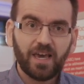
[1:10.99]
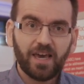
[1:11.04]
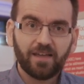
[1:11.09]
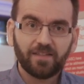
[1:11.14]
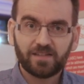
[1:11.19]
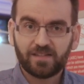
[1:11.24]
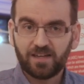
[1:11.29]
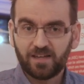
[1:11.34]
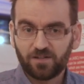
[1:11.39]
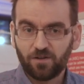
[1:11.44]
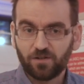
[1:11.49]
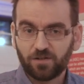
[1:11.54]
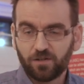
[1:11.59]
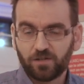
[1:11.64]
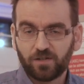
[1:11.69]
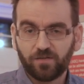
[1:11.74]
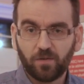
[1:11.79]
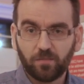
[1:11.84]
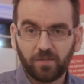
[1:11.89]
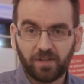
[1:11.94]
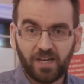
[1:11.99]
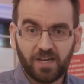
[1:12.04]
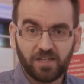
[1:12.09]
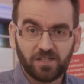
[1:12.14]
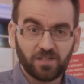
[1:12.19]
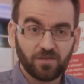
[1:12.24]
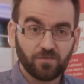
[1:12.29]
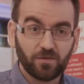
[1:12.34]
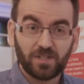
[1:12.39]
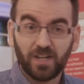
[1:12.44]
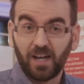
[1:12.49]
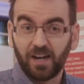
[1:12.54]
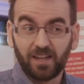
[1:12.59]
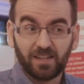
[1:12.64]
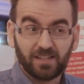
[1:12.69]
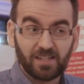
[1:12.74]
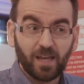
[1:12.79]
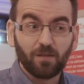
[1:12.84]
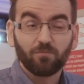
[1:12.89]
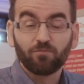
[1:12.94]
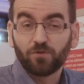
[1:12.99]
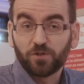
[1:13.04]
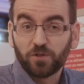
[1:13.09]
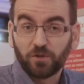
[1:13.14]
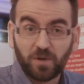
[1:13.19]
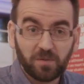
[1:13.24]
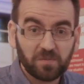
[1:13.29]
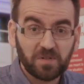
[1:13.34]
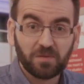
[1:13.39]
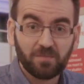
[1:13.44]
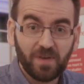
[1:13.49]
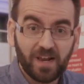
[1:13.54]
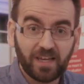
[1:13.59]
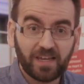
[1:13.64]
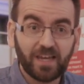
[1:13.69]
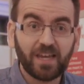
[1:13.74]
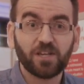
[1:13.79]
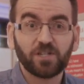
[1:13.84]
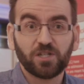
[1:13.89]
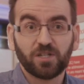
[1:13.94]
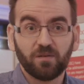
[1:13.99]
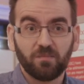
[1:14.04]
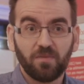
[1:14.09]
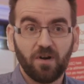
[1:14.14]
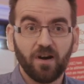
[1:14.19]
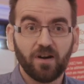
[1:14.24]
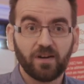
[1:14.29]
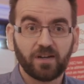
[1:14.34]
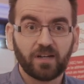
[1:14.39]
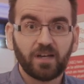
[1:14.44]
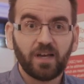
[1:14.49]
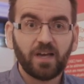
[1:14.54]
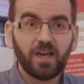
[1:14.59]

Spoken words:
And this has all sorts of implications for telling, say, prescription medication apart.